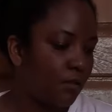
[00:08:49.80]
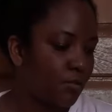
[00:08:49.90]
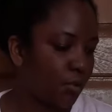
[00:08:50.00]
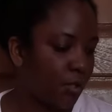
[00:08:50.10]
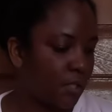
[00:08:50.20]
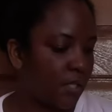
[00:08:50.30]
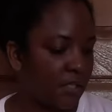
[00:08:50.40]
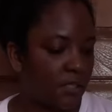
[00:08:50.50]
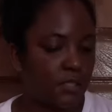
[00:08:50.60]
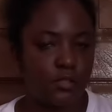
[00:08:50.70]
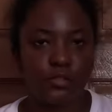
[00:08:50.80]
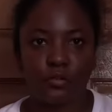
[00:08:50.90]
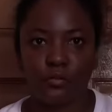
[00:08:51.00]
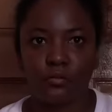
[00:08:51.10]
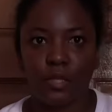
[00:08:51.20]
so this
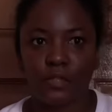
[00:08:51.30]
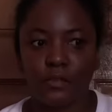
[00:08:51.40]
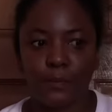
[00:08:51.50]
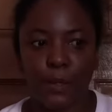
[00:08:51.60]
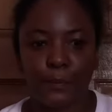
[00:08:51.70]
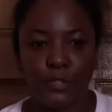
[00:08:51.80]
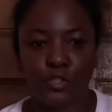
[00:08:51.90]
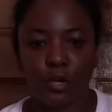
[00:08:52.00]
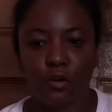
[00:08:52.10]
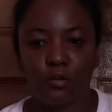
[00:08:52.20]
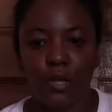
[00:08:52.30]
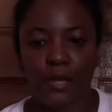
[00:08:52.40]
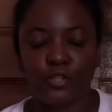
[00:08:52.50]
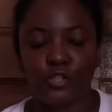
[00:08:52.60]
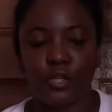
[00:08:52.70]
this puppy chow
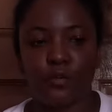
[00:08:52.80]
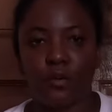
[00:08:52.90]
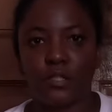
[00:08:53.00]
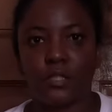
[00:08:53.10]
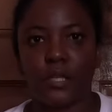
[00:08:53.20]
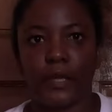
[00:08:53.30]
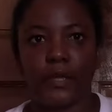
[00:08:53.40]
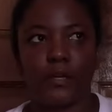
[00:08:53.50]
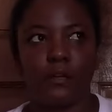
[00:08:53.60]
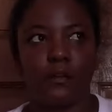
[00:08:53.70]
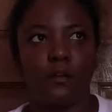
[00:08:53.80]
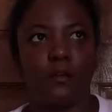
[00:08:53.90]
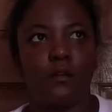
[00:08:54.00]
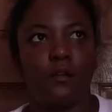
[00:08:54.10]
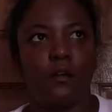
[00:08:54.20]
actually costs like
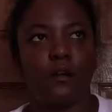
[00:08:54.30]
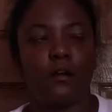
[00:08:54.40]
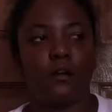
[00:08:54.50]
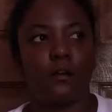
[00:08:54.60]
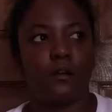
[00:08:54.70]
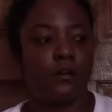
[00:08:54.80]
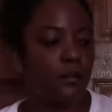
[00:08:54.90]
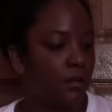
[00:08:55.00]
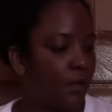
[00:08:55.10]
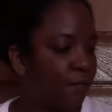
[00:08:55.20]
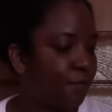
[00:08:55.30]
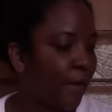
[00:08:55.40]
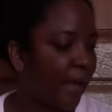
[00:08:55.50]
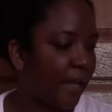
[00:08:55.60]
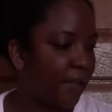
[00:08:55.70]
uh
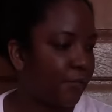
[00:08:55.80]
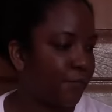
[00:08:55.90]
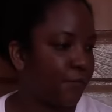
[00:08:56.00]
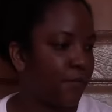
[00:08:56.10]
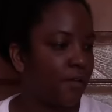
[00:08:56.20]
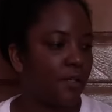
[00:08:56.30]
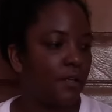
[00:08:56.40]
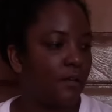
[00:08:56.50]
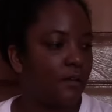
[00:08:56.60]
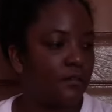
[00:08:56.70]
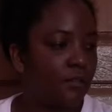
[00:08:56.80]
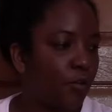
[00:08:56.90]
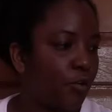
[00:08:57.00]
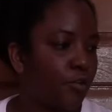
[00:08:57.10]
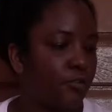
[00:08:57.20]
five
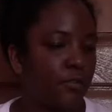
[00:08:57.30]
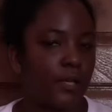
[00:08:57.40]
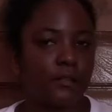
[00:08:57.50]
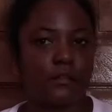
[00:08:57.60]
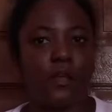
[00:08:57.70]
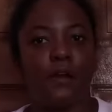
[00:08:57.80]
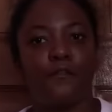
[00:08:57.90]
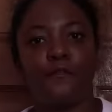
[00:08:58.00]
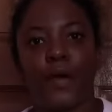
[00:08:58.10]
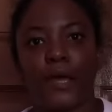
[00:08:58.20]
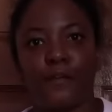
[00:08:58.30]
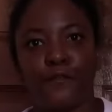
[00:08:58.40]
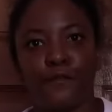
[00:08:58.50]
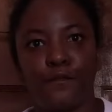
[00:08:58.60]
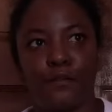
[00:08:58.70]
no don't do that
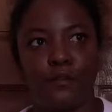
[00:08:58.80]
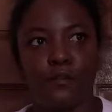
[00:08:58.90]
five